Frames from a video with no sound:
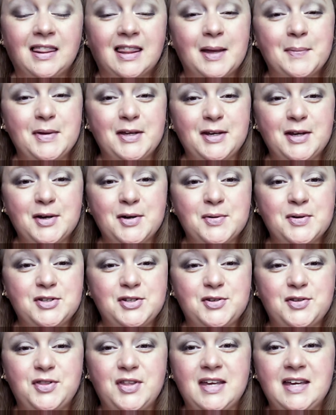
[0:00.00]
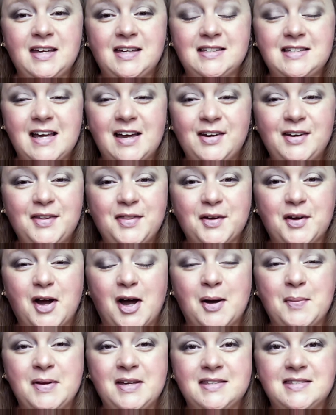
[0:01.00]
let me know what you think down in the
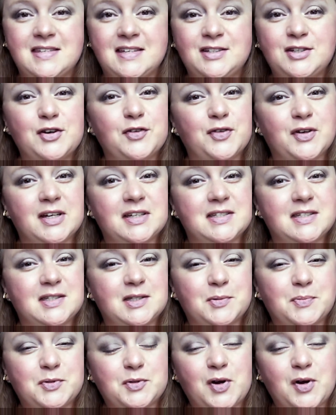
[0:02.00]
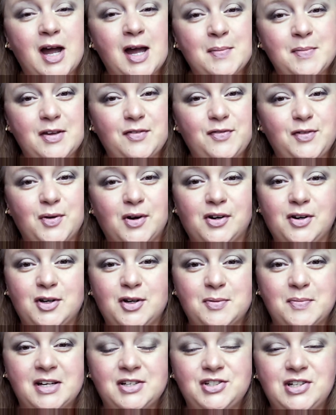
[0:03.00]
comments and don't forget to subscribe if you are new
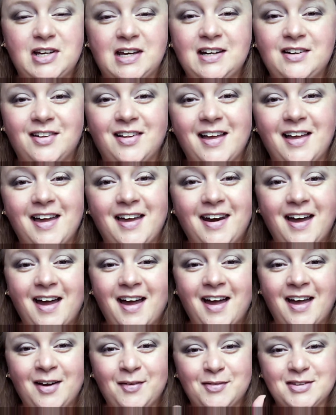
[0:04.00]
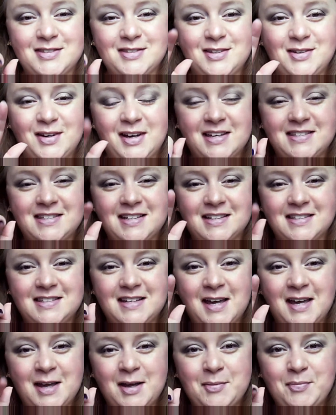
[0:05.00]
to my channel and I will see you guys next
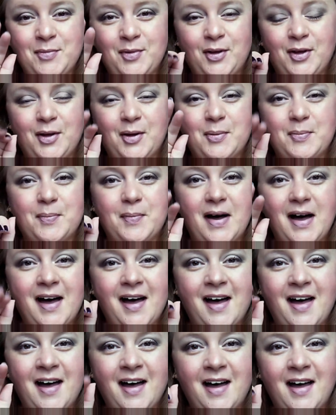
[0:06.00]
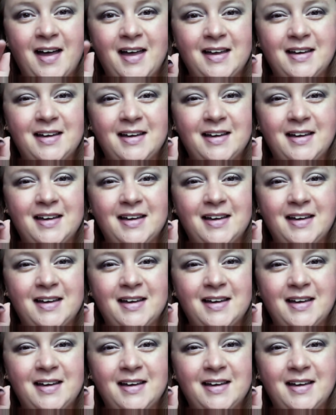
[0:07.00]
time. Bye.